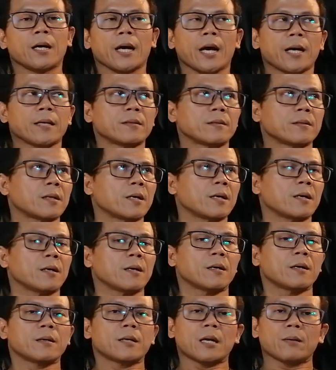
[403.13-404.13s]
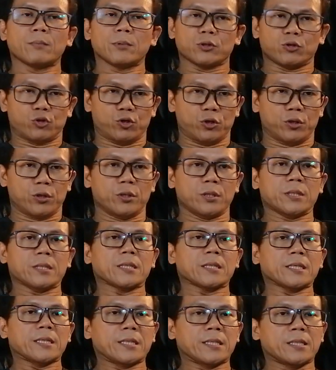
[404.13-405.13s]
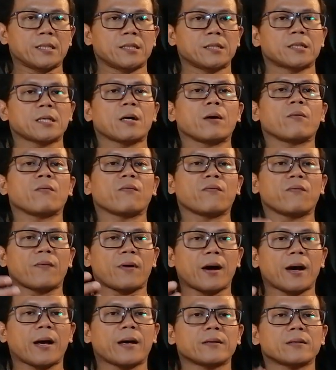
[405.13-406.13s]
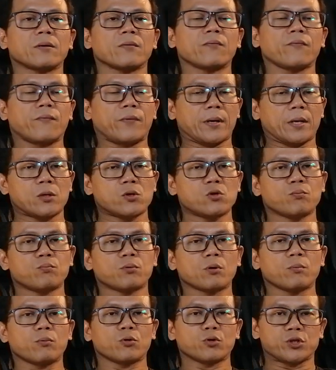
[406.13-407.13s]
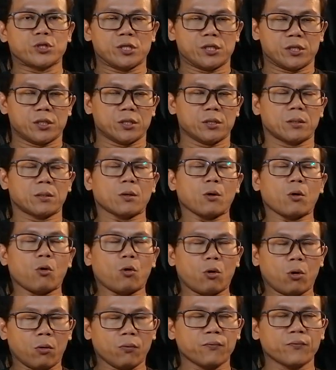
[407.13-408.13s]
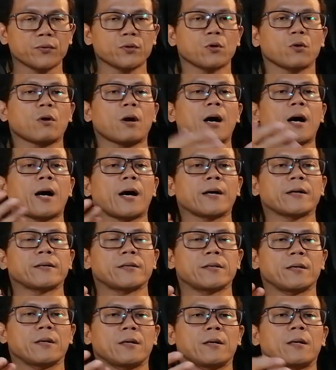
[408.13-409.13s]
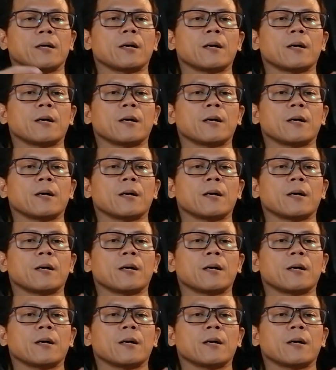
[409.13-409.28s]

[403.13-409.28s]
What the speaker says: And number three is find the value proposition of your idea.